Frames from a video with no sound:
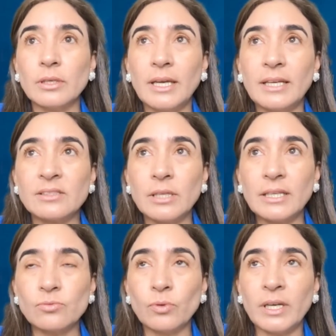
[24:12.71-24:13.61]

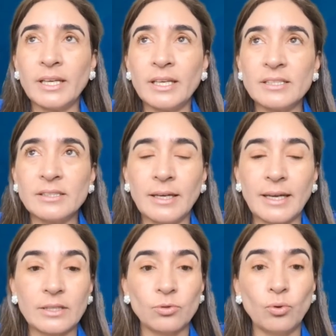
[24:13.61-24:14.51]
it's really easy,
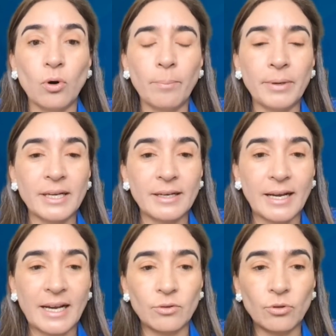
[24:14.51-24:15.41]
like to open an
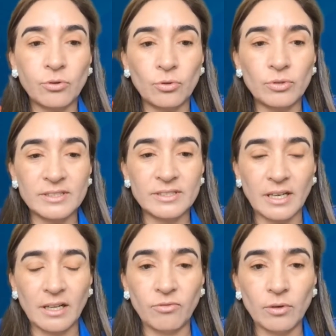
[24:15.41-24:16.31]
account through the
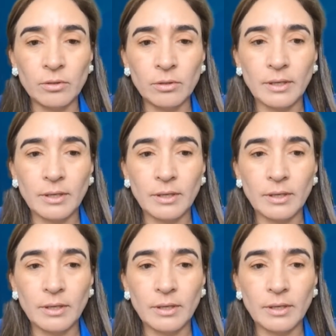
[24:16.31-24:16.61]
cell phone,